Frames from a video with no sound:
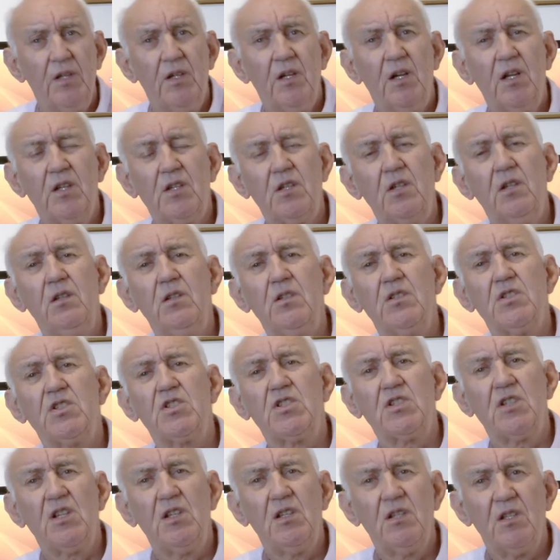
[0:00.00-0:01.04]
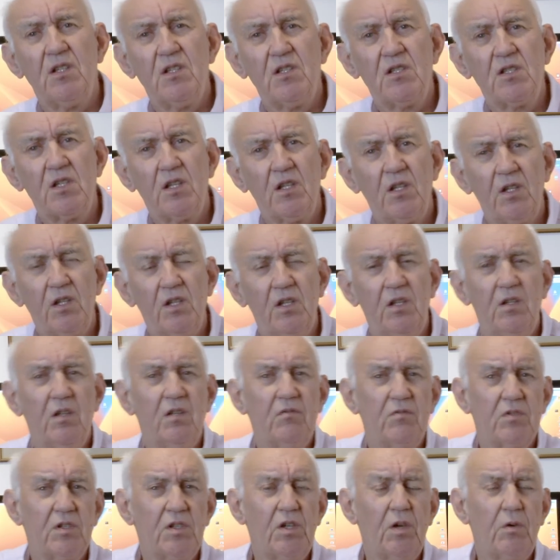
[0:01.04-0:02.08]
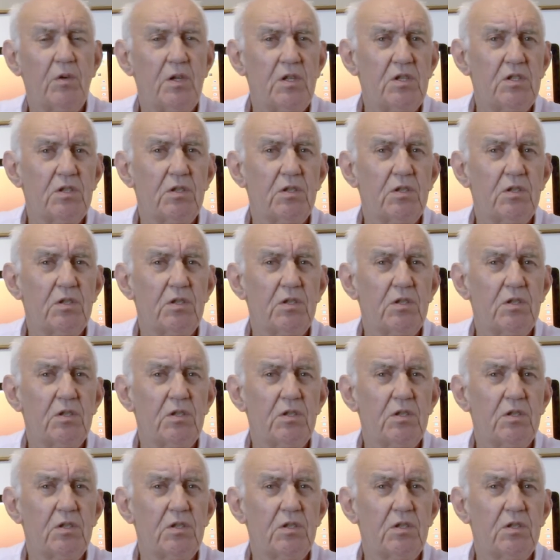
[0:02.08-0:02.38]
I can't see that uh, going